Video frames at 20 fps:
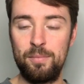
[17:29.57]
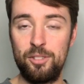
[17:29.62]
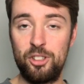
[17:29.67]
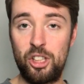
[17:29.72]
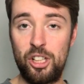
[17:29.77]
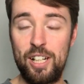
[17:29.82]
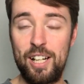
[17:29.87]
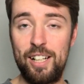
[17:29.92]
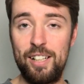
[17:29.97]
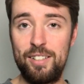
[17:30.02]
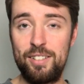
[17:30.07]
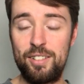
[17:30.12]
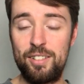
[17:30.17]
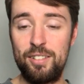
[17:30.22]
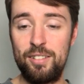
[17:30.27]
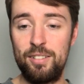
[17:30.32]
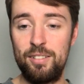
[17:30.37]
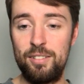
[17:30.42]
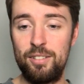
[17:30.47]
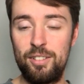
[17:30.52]
tonight.
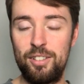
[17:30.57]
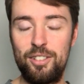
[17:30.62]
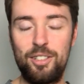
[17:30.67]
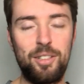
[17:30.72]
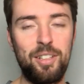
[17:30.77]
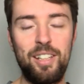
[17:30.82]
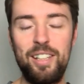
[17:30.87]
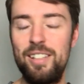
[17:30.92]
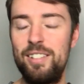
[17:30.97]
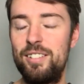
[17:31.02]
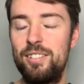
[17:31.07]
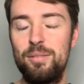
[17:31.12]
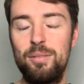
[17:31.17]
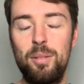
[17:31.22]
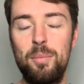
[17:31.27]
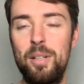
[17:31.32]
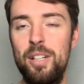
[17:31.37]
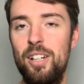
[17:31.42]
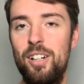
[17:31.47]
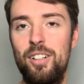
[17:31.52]
Tonight?
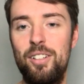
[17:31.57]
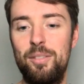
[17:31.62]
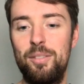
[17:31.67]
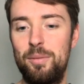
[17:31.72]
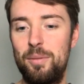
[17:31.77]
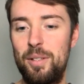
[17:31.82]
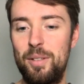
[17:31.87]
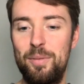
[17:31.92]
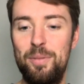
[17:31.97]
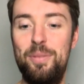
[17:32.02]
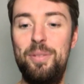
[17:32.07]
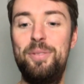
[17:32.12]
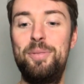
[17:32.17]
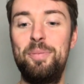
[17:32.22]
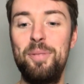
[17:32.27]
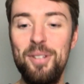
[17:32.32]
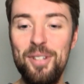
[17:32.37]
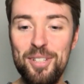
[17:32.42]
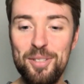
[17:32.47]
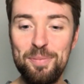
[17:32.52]
What am I on?
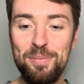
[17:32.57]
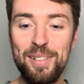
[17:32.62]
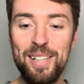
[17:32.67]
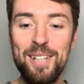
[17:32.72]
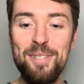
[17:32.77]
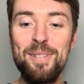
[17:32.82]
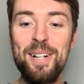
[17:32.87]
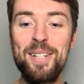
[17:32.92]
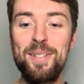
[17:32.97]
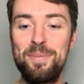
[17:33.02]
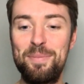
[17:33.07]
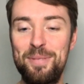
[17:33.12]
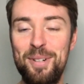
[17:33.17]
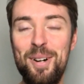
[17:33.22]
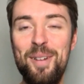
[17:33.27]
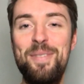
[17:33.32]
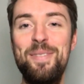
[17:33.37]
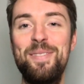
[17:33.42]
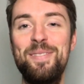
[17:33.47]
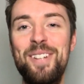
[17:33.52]
Spurs play West
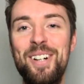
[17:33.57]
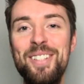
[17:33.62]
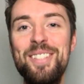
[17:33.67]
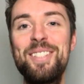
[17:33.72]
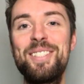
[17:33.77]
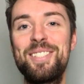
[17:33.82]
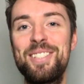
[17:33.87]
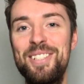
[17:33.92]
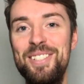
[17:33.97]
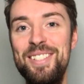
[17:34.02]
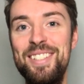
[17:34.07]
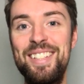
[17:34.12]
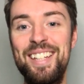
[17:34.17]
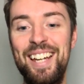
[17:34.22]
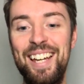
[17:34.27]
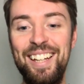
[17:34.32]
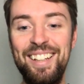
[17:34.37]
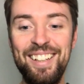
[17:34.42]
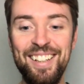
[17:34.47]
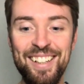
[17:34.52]
Brom on
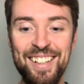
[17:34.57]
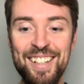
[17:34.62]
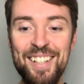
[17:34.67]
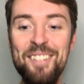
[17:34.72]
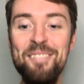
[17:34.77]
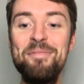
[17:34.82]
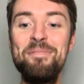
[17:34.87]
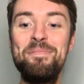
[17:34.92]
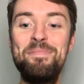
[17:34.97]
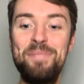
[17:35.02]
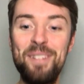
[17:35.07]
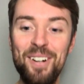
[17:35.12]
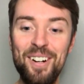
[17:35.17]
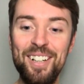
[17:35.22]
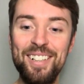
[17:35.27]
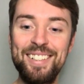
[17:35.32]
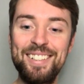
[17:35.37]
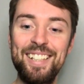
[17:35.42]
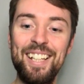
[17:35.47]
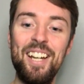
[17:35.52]
Sunday.
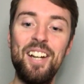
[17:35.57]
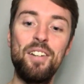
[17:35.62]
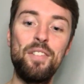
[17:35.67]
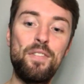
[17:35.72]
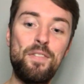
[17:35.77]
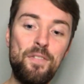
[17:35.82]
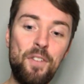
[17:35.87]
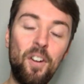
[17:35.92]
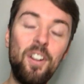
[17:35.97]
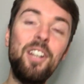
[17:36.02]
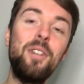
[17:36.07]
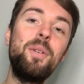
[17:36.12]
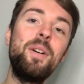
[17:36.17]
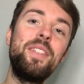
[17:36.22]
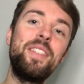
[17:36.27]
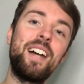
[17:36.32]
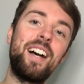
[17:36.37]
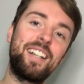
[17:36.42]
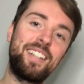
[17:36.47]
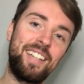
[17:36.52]
But
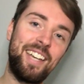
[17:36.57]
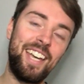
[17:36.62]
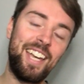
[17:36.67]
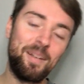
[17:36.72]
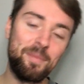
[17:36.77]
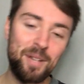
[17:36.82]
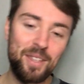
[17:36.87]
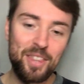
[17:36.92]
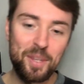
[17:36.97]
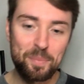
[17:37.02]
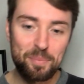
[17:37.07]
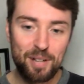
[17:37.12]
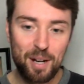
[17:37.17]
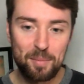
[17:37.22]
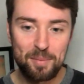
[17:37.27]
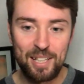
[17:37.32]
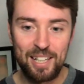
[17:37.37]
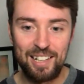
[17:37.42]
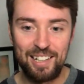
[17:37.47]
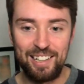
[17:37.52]
following that game in the
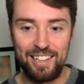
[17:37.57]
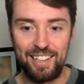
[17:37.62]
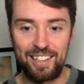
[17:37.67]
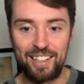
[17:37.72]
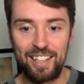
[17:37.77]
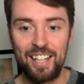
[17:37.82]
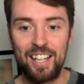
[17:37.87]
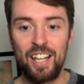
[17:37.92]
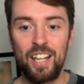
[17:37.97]
Premier League,